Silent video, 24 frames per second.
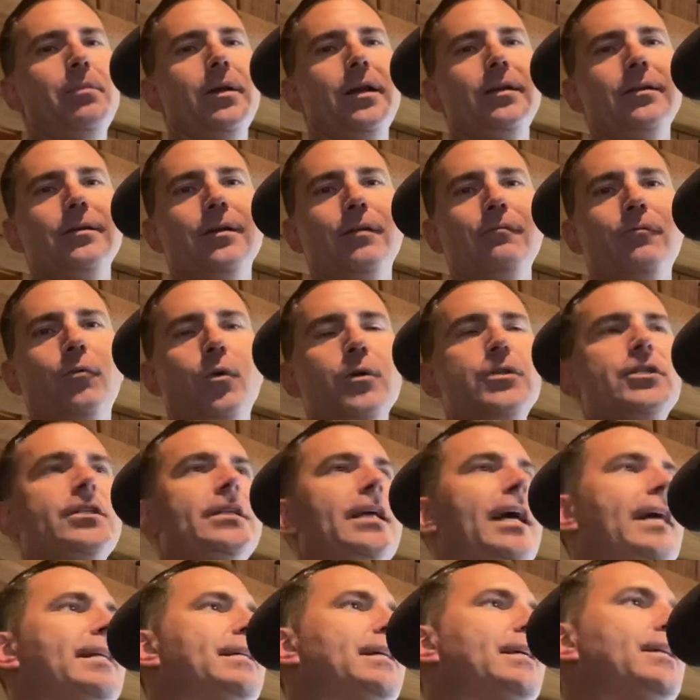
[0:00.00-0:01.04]
but
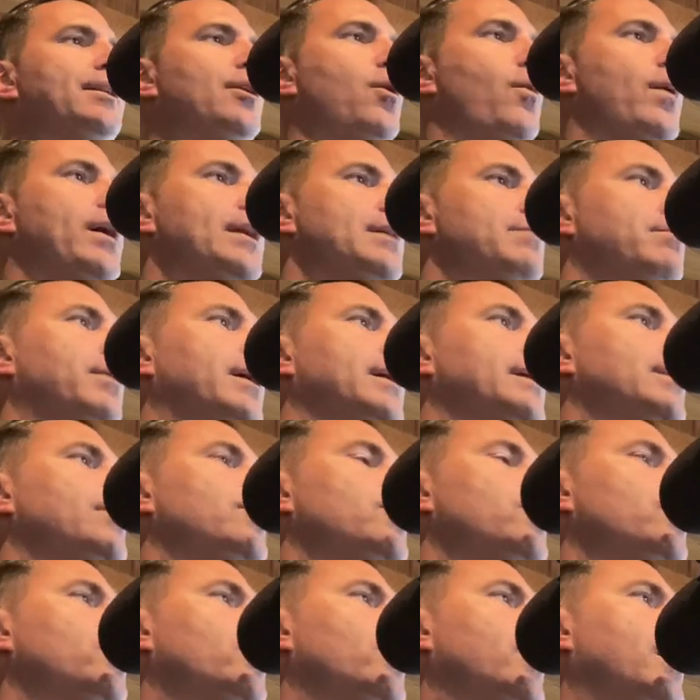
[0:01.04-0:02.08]
unfortunately, I didn't know anybody
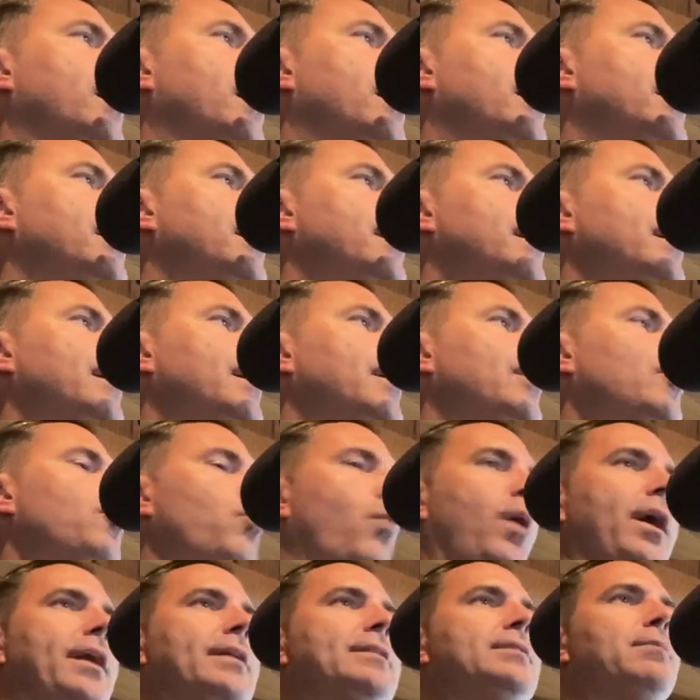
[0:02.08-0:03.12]
who who
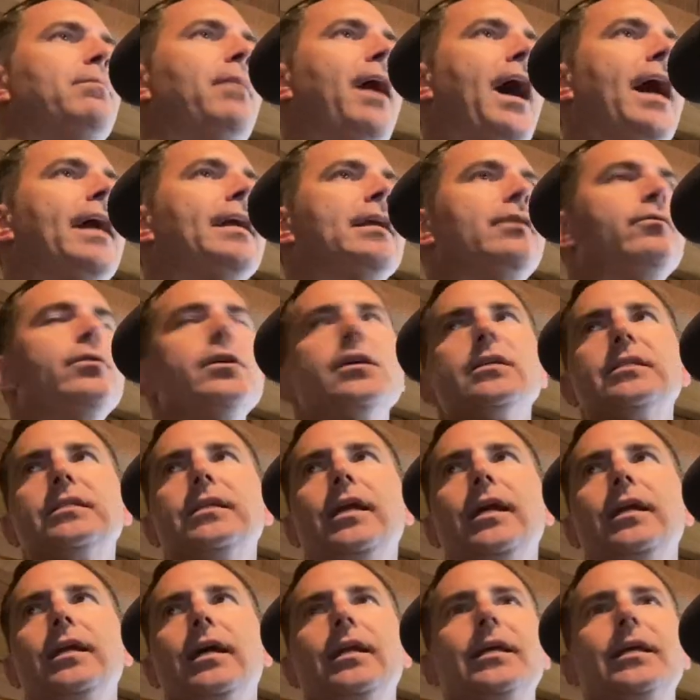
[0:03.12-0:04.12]
wanted to buy any real estate.